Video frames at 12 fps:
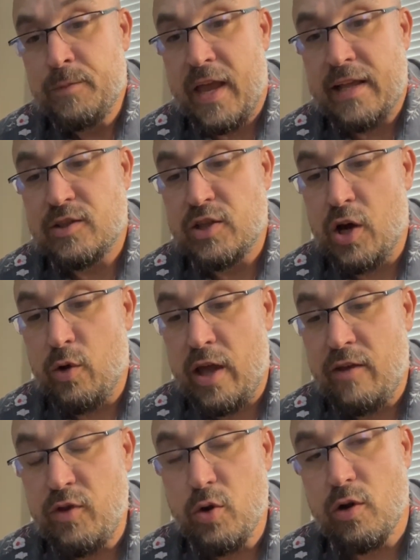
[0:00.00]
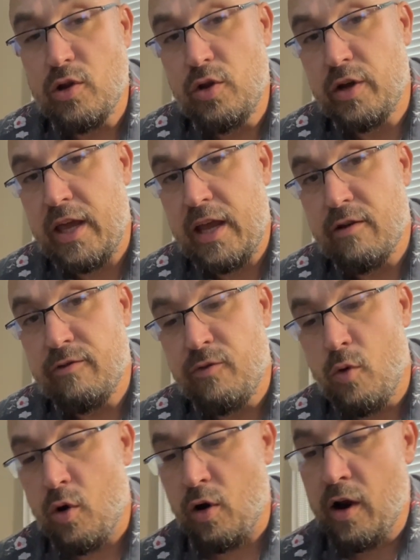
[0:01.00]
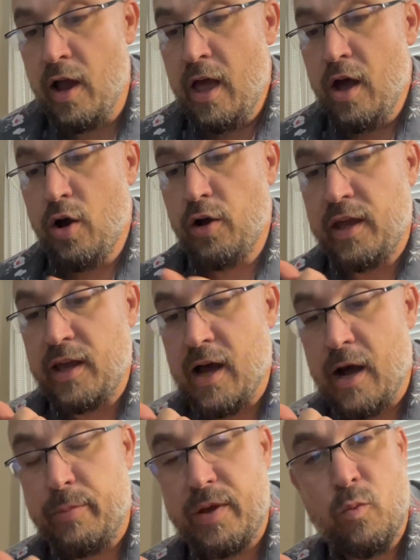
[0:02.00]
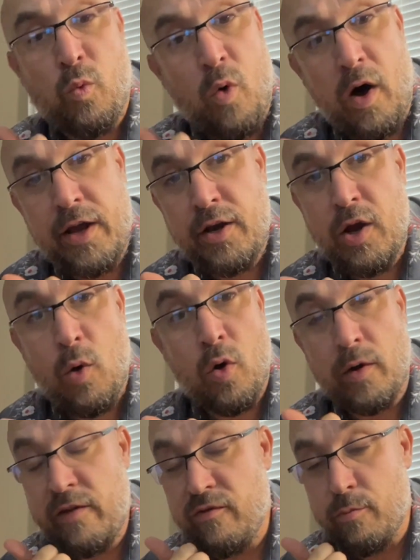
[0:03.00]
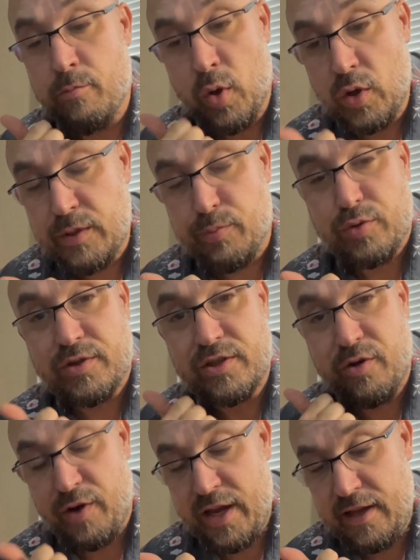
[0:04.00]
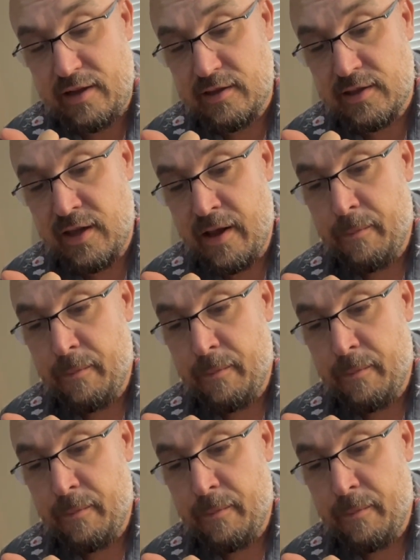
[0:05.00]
And so if you are looking for hooking up one or even multiple screens,